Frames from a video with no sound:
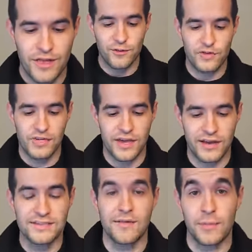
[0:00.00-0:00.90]
Illusion of
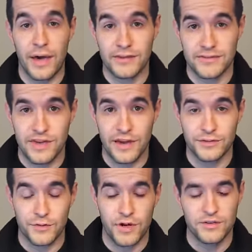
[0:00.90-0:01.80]
Chaos came in Battles of
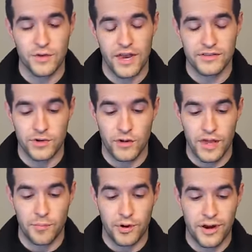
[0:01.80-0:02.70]
Chaos for us, who had a
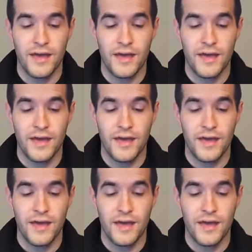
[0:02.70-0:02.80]
Starlight print.